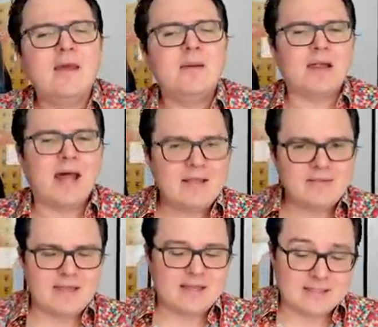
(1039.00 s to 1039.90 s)
But I
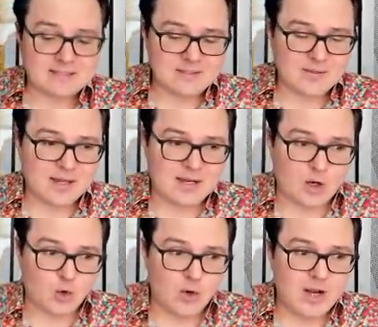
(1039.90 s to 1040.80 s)
think it's still got an
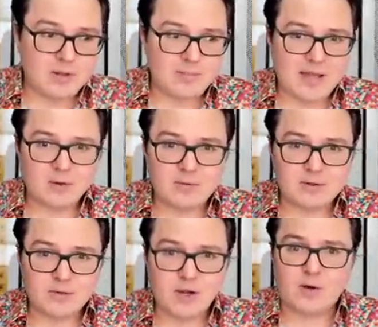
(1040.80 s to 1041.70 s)
incredible amount of room to
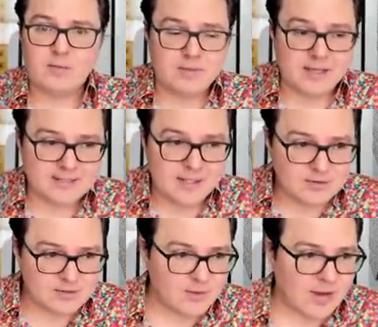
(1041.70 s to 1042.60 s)
grow, because here's
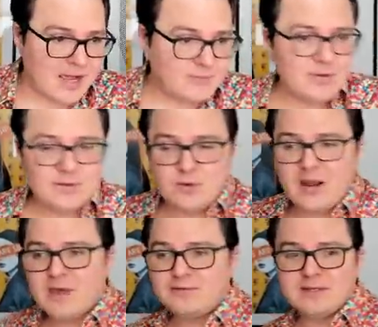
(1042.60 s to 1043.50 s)
The Graph. The
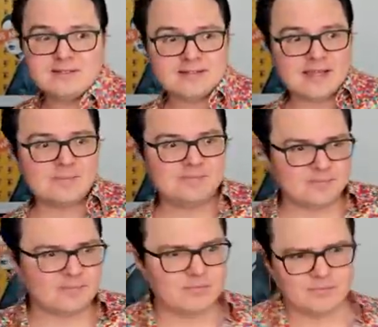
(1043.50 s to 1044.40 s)
Graph does a
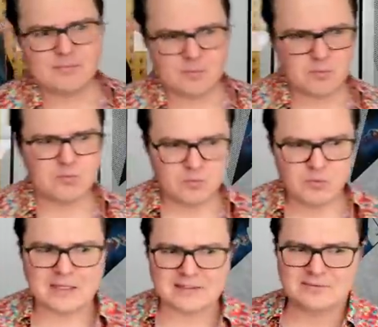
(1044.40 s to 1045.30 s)

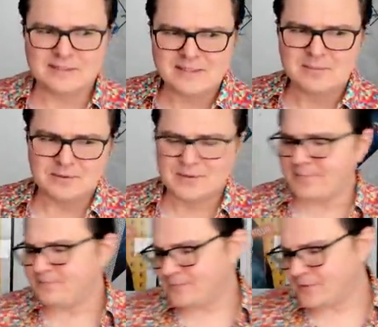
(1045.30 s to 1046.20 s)
relatively similar
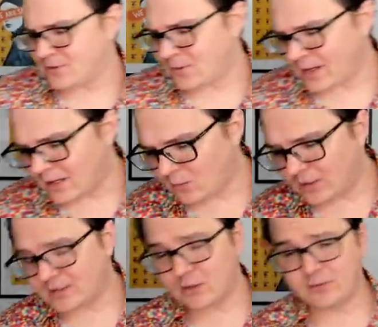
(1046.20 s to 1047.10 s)
thing to
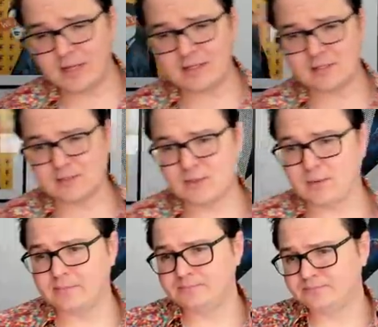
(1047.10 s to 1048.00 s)
what Covalent is
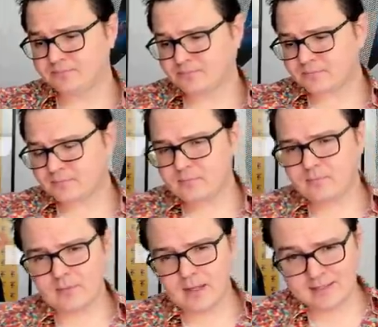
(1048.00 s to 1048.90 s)
doing,
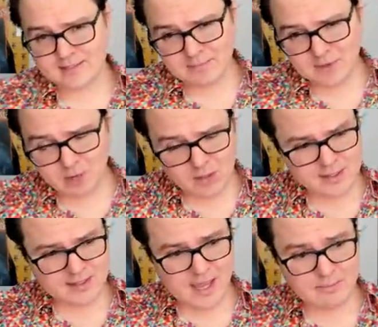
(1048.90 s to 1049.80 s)
except their
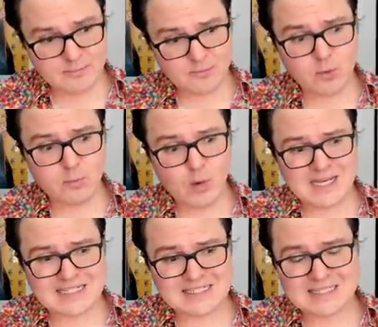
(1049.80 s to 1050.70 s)
market cap,
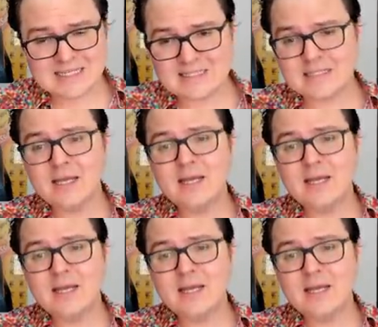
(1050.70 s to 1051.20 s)
$4.6